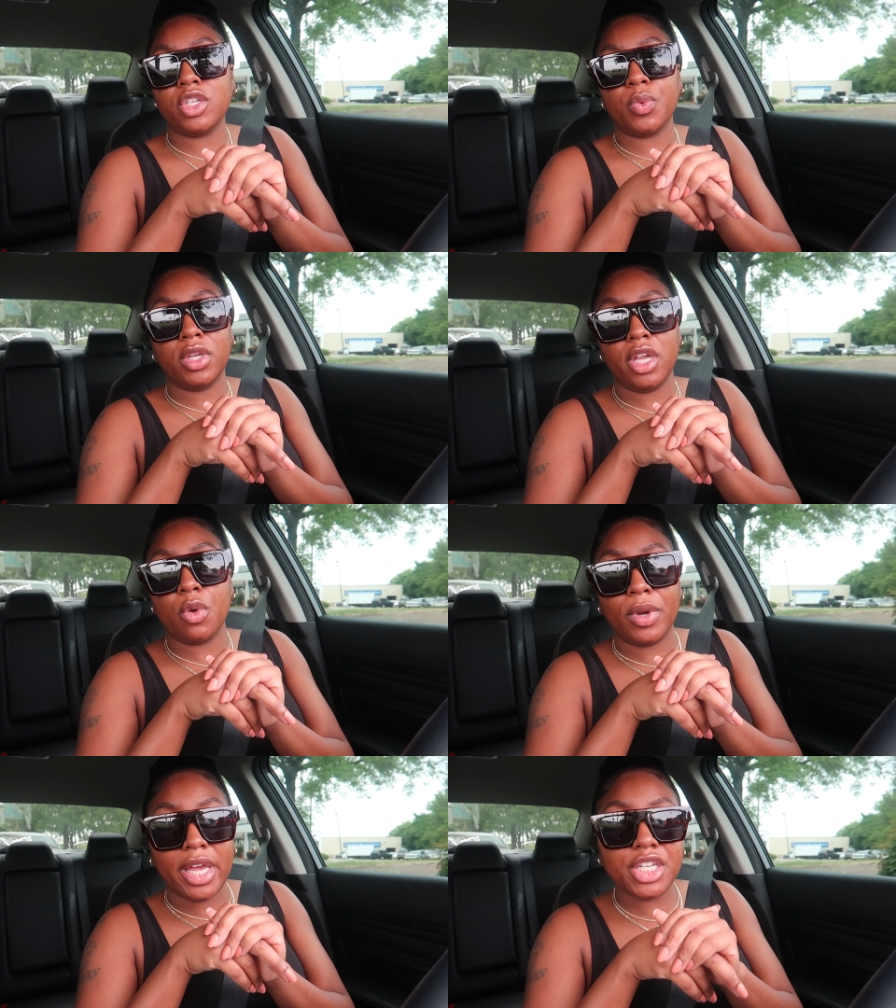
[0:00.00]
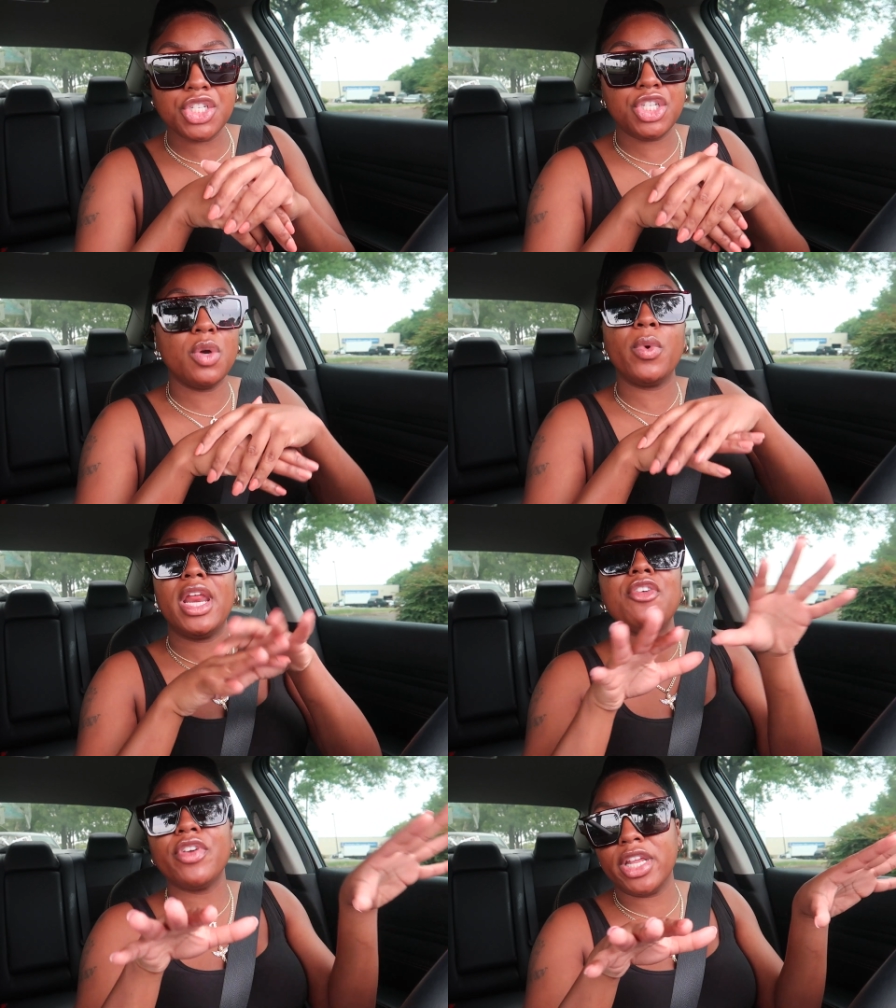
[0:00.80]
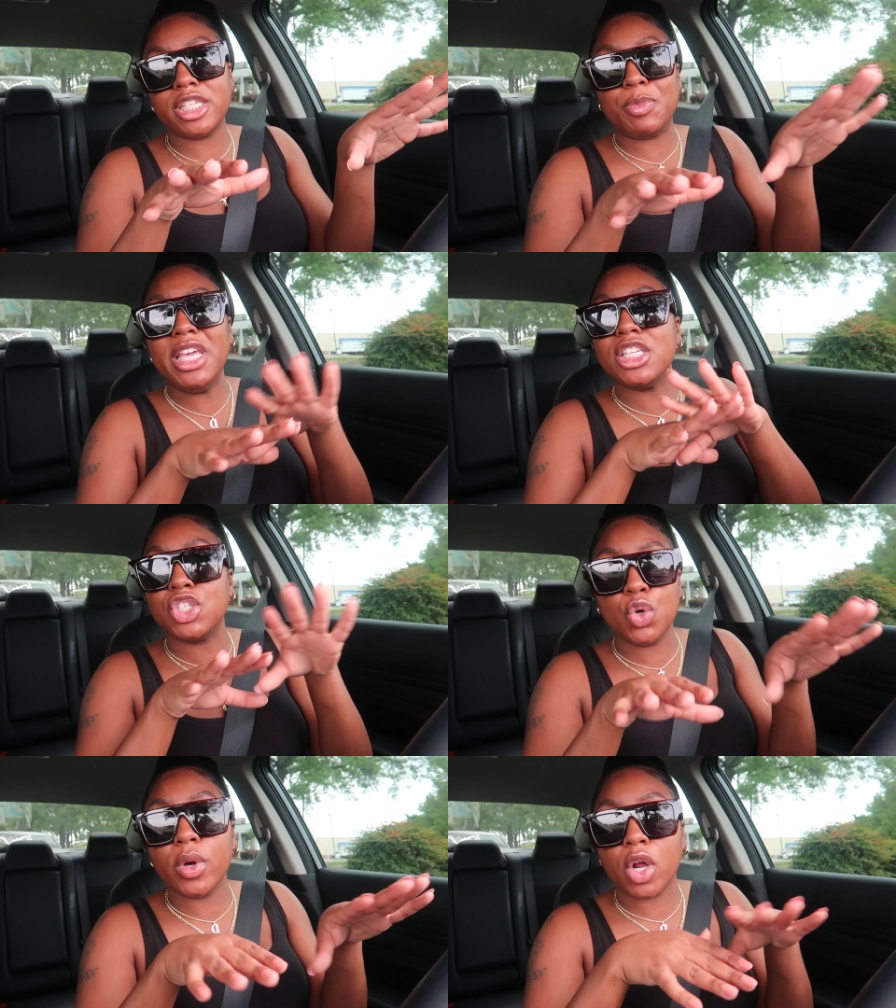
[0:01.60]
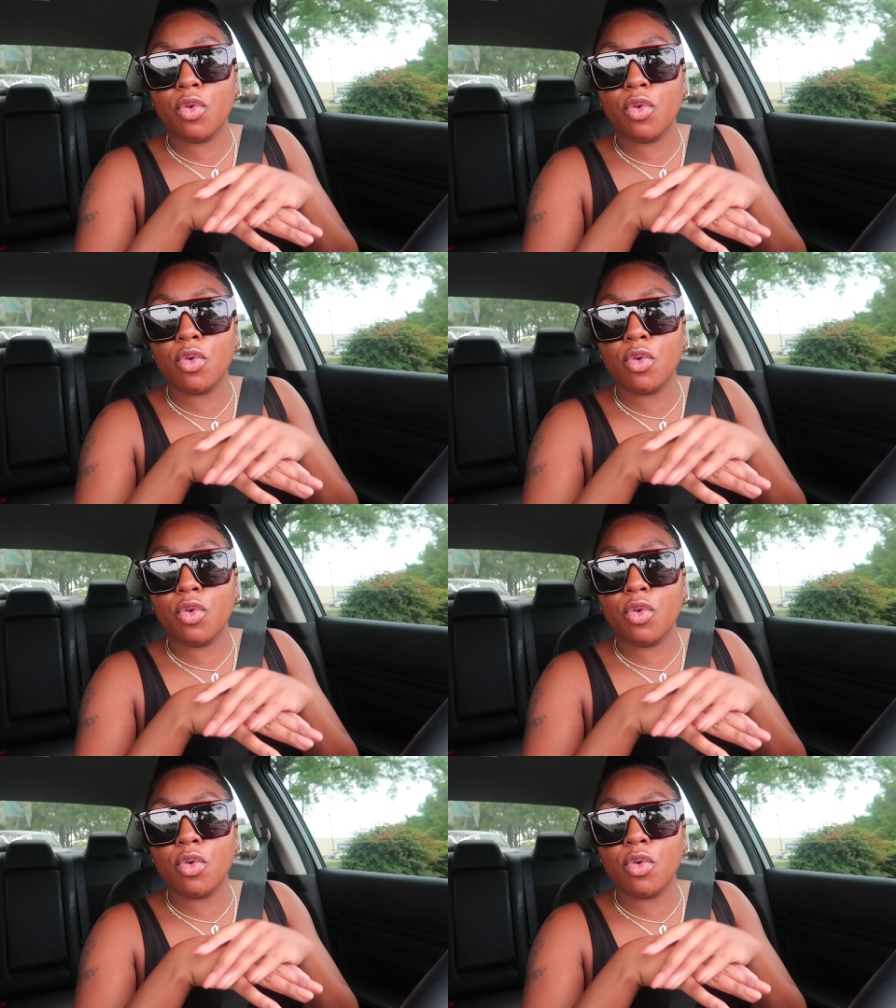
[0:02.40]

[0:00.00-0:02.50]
it's really your relationship whatever it is be a steward